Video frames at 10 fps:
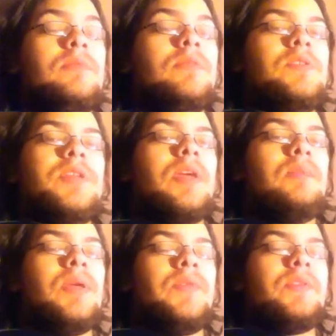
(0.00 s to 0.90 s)
just can't
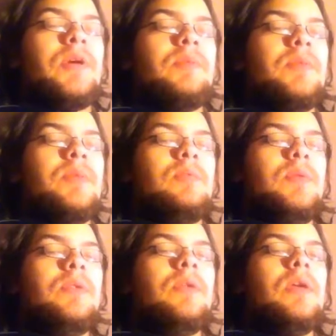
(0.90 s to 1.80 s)
make the time
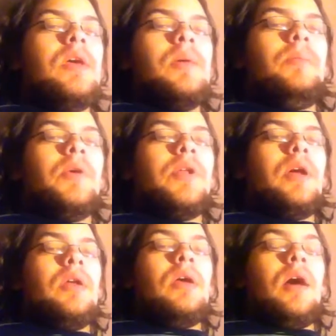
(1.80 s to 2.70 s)
commitment.
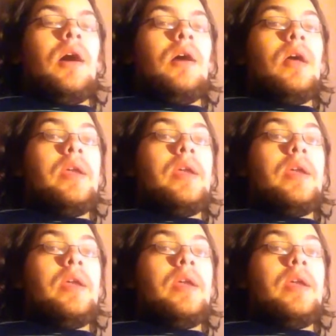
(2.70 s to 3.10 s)
But uh,